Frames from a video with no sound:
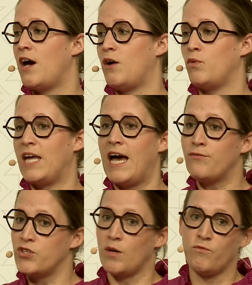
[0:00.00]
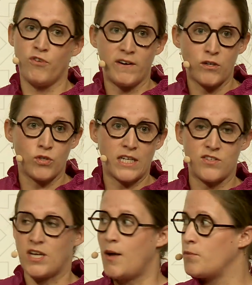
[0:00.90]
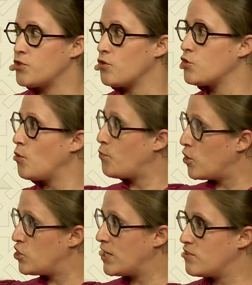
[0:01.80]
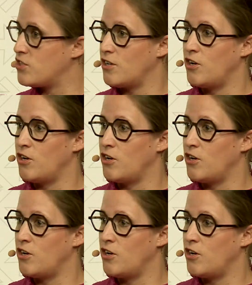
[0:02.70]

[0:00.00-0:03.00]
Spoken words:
We have some very good examples, also projects